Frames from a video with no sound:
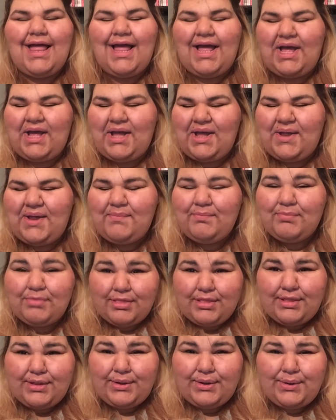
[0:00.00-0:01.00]
Um,
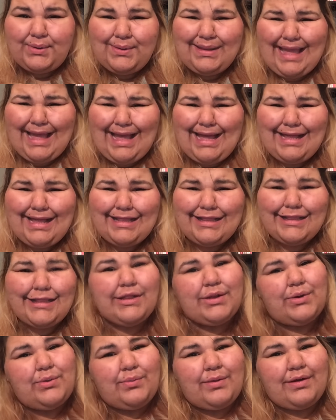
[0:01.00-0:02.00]
so yeah,
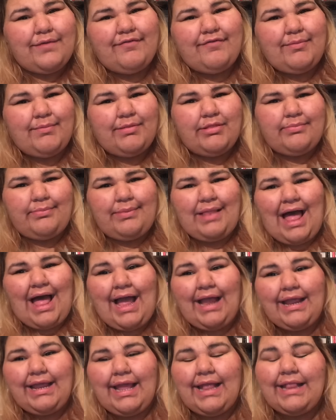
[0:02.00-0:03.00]
so one of them is
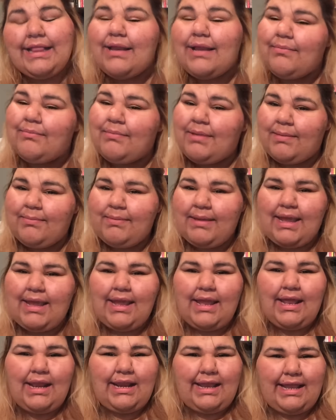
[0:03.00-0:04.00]
black and then
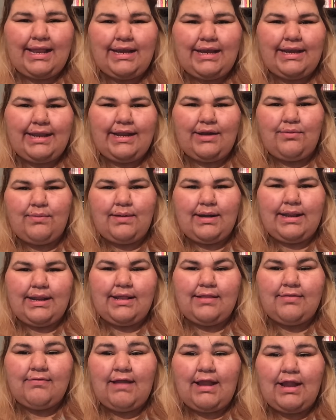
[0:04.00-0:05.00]
maybe like later when I
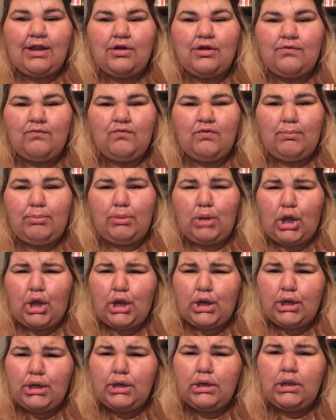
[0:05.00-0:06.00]
get tired of the
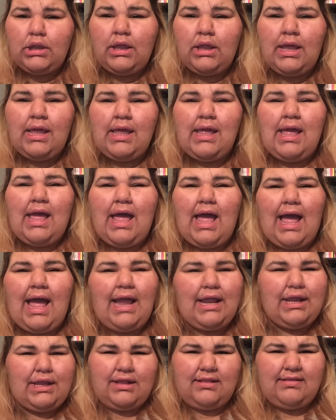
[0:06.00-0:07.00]
blonde,
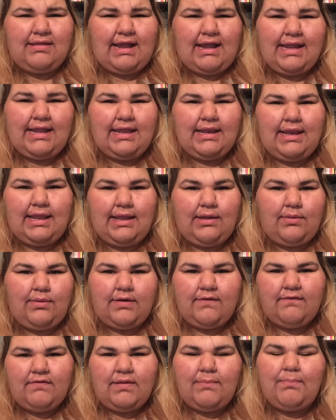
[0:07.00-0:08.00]
I could dye it like one
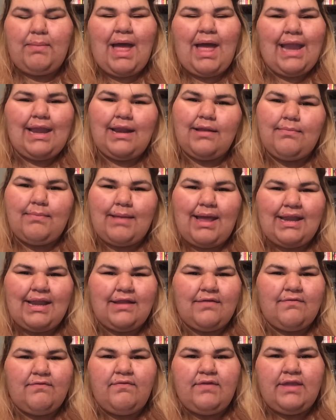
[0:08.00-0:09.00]
of the Panic
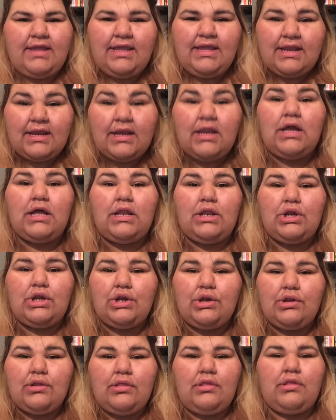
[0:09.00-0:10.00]
Manic vegan
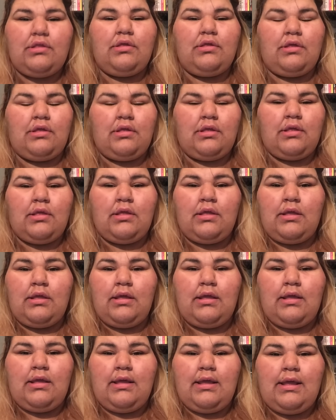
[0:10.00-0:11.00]
colors.
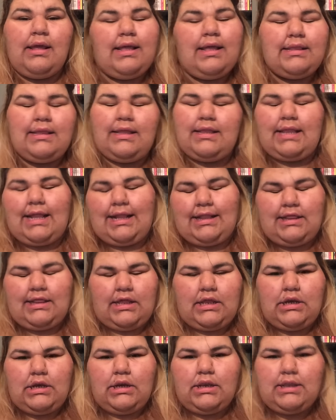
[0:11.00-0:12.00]
And then that's
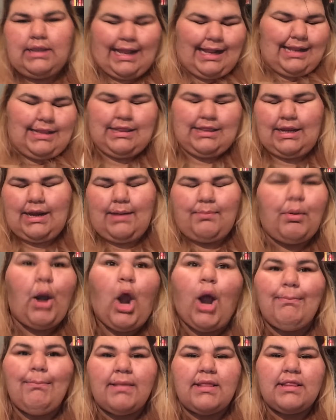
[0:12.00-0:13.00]
it. That's it, I
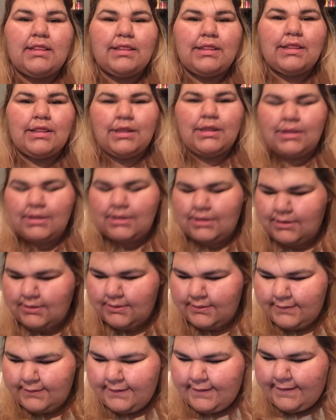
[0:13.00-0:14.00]
promise.
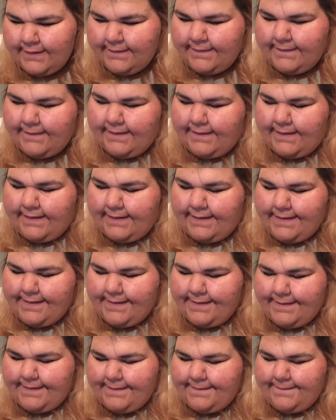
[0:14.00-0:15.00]

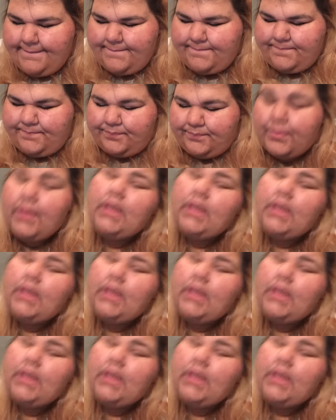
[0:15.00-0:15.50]
Um,